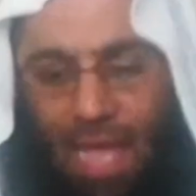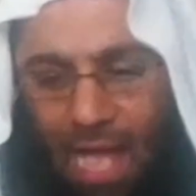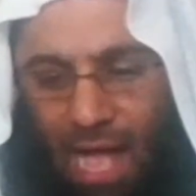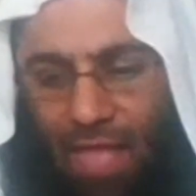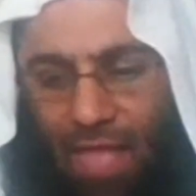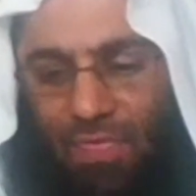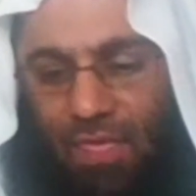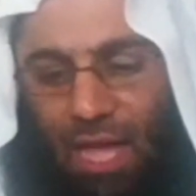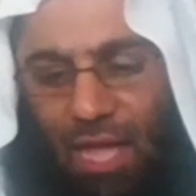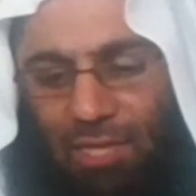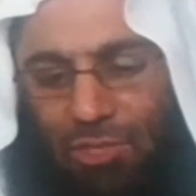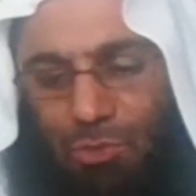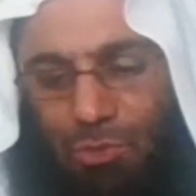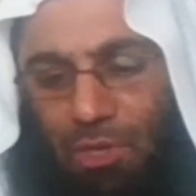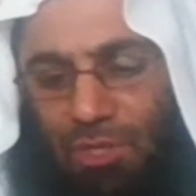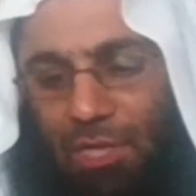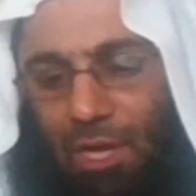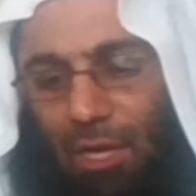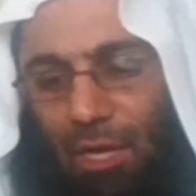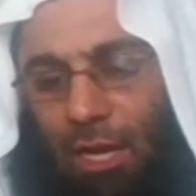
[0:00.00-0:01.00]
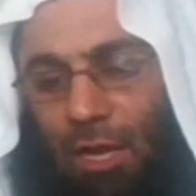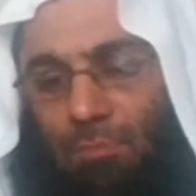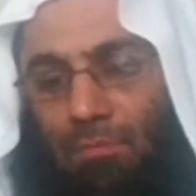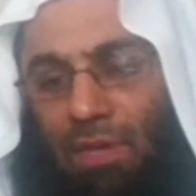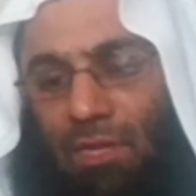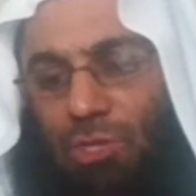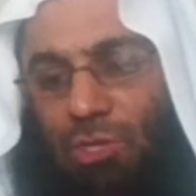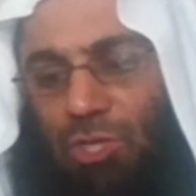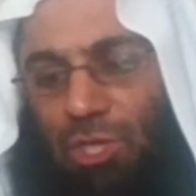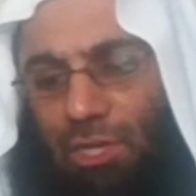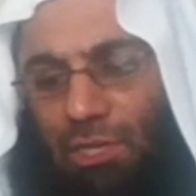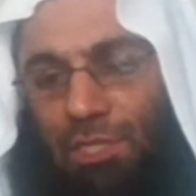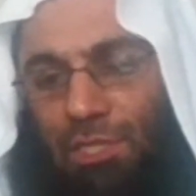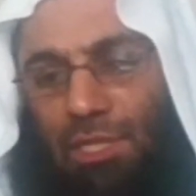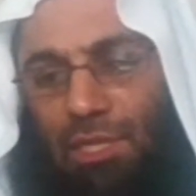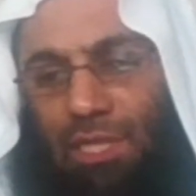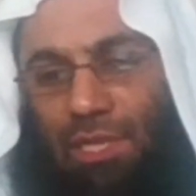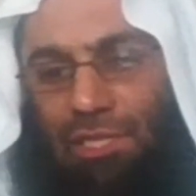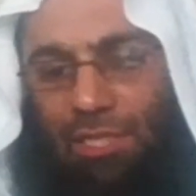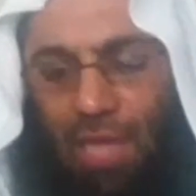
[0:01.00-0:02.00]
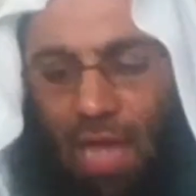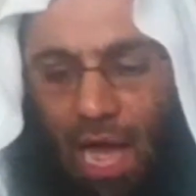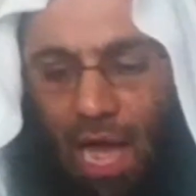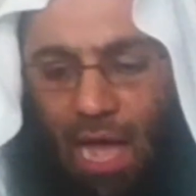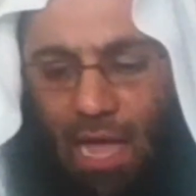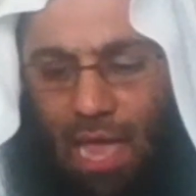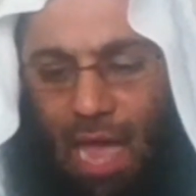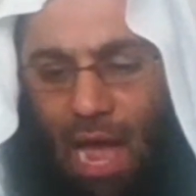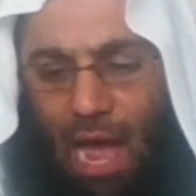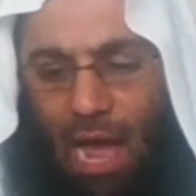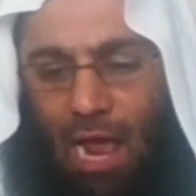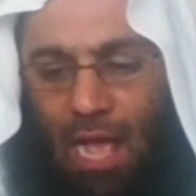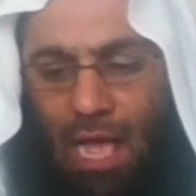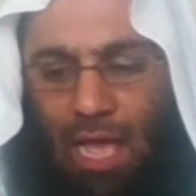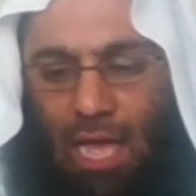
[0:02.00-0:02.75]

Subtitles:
And that's what Allah mentions in this ayah,